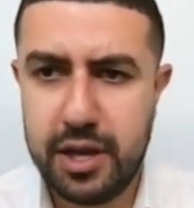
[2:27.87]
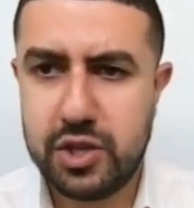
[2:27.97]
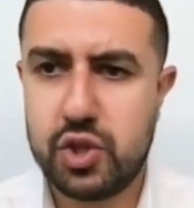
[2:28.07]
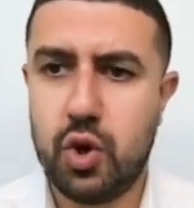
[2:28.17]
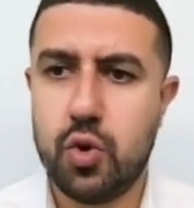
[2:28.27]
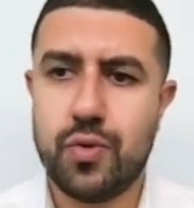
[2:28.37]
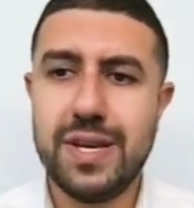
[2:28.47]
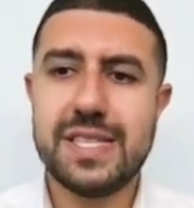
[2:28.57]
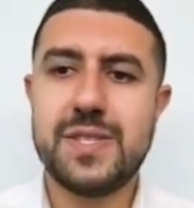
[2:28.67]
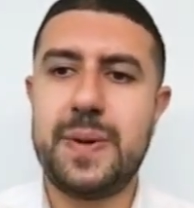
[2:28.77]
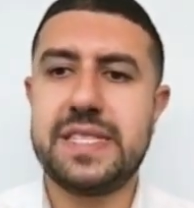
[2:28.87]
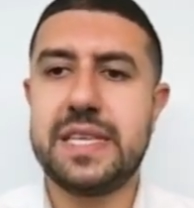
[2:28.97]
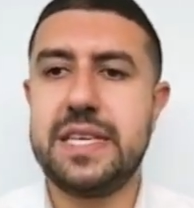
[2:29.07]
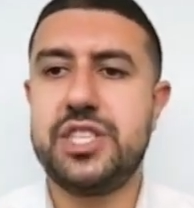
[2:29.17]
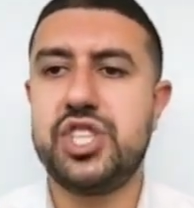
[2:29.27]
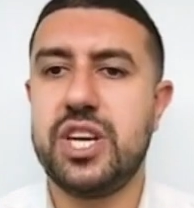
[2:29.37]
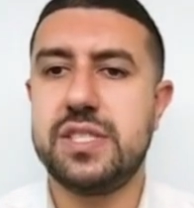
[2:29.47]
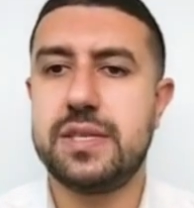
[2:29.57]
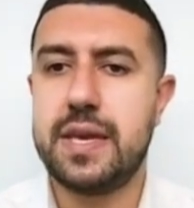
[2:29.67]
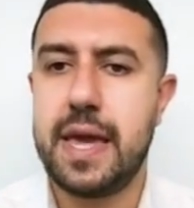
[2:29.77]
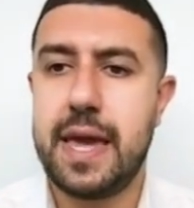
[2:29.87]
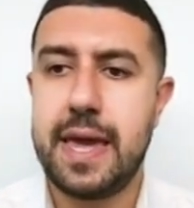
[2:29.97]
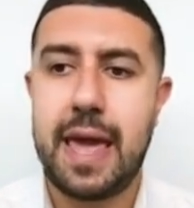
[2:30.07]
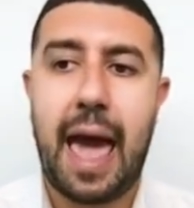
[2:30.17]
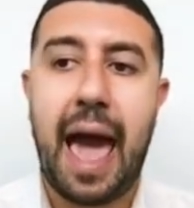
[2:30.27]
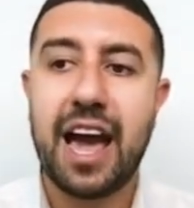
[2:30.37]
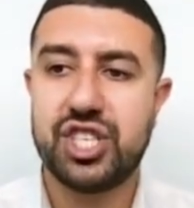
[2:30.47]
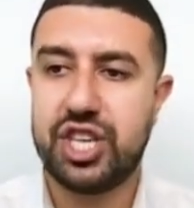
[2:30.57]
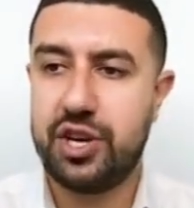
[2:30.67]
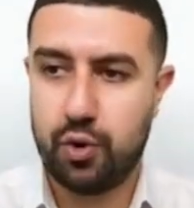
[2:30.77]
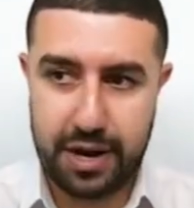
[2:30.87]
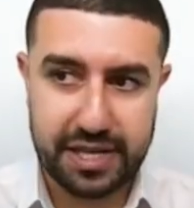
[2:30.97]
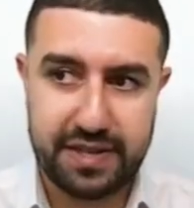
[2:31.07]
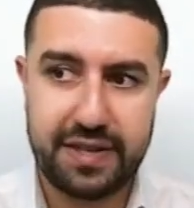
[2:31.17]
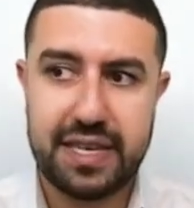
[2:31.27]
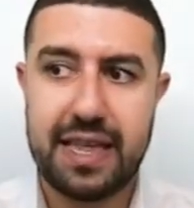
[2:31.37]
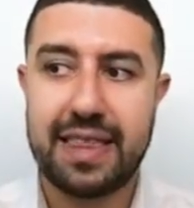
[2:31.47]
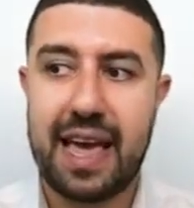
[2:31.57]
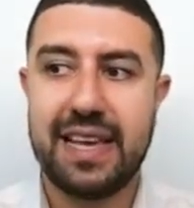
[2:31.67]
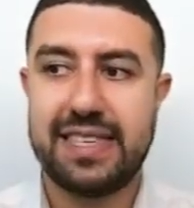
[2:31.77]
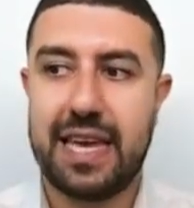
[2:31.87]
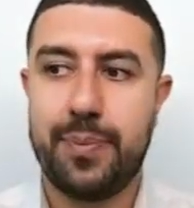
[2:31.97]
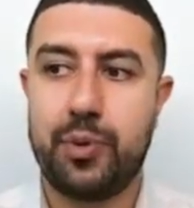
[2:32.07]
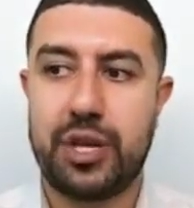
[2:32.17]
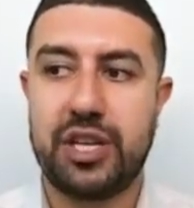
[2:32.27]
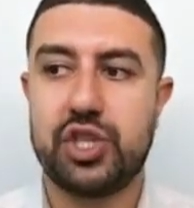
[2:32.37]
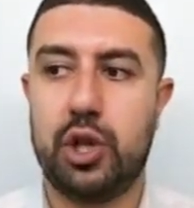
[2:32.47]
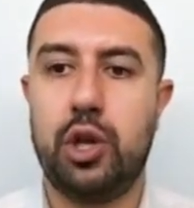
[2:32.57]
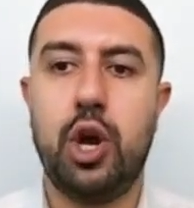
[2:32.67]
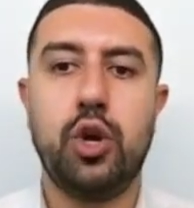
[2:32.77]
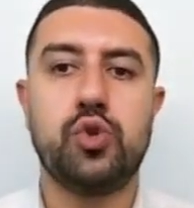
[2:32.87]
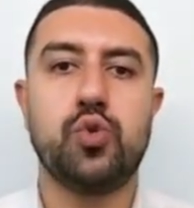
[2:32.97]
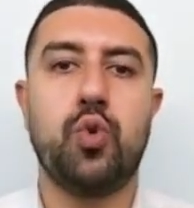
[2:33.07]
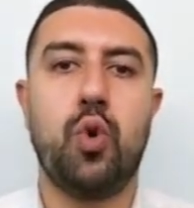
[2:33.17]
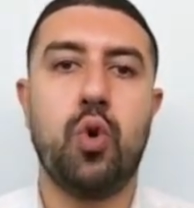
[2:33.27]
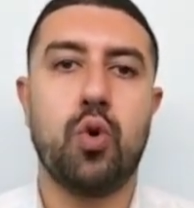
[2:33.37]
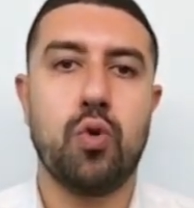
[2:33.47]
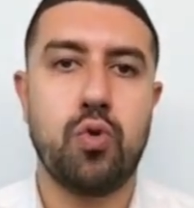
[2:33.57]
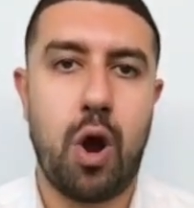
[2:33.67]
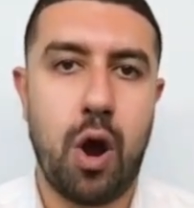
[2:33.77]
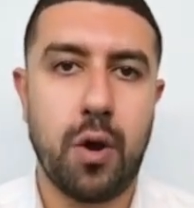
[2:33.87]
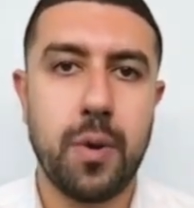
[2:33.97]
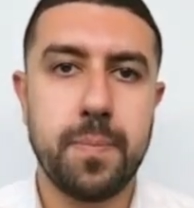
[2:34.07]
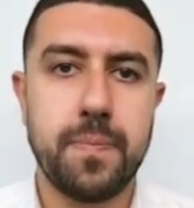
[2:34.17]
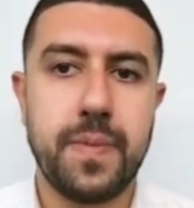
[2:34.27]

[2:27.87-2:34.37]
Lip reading: So risk is basically just an action or an activity that has a potential to go wrong.